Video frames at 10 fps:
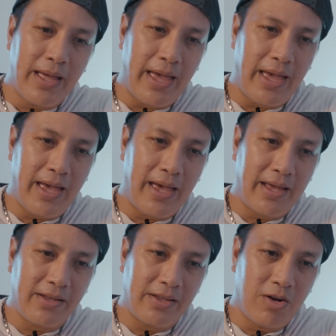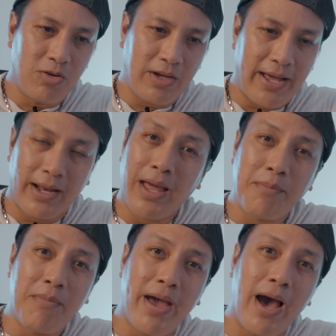And, you know, kind of like
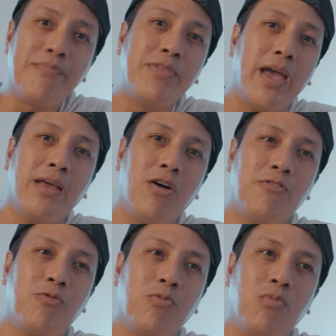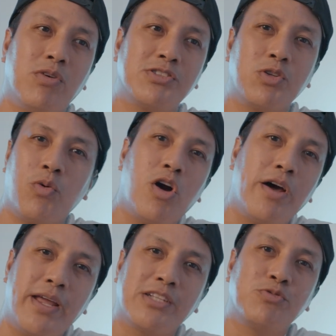my update of what's going
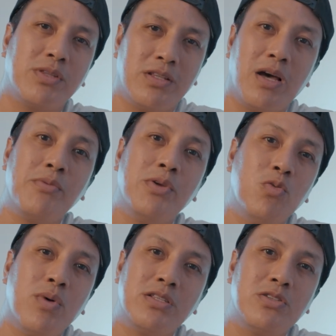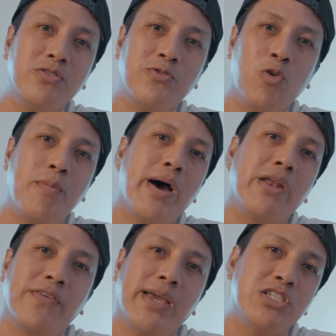on next with the W124
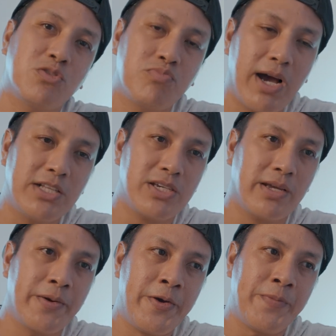modification project.